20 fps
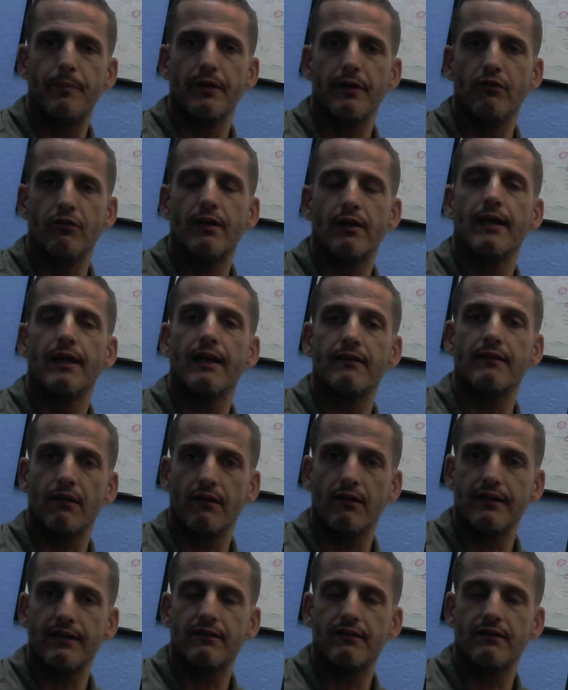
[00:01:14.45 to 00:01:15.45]
and you can get the
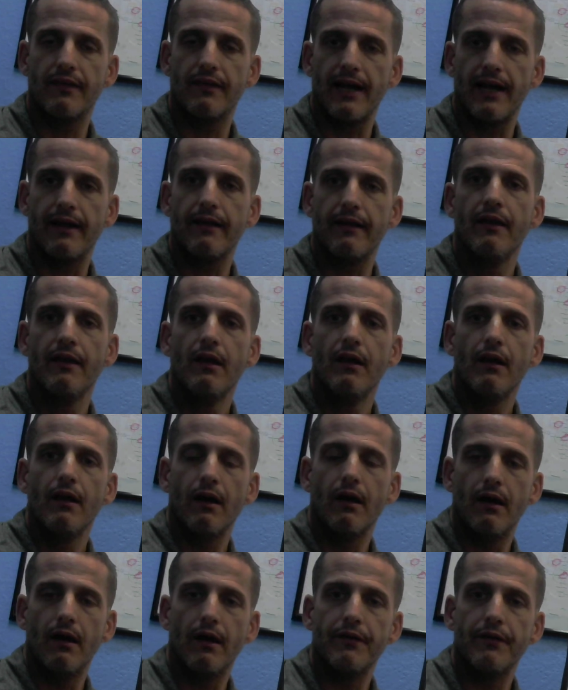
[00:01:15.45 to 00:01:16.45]
link to that
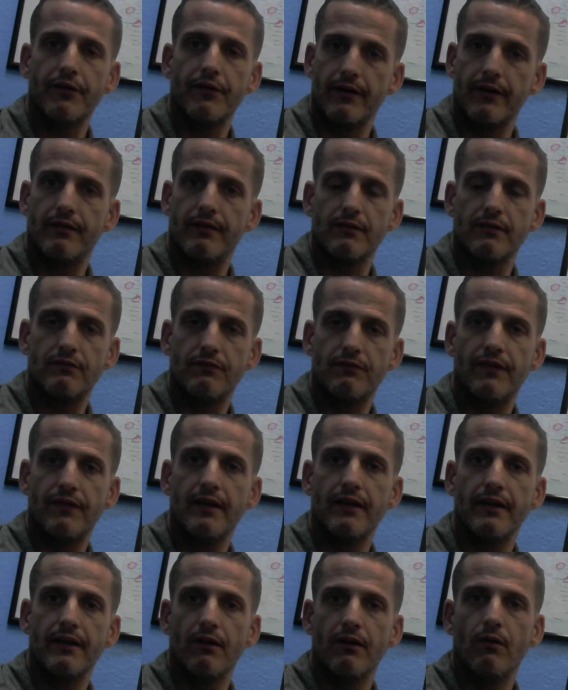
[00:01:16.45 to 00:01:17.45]
underneath this
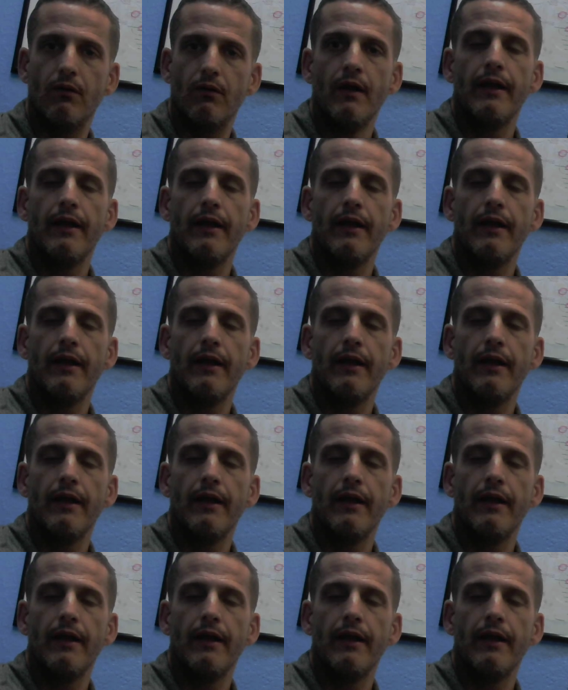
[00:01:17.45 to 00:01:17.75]
video.